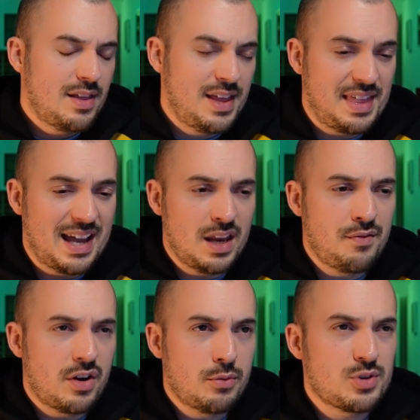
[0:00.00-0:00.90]
that
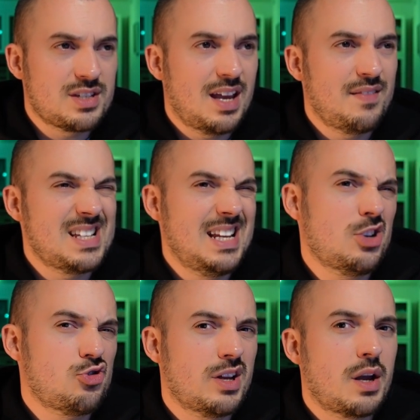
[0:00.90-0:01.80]
invulnerable save is
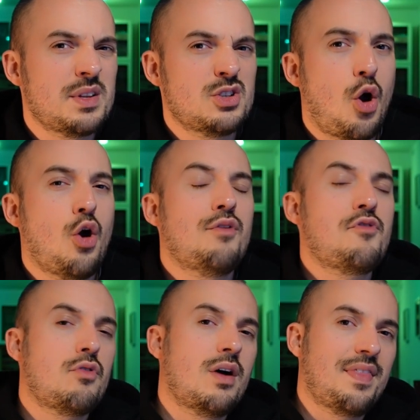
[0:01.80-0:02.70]
literally going to
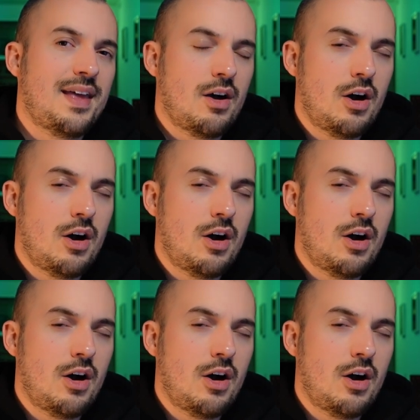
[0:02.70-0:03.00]
overwrite their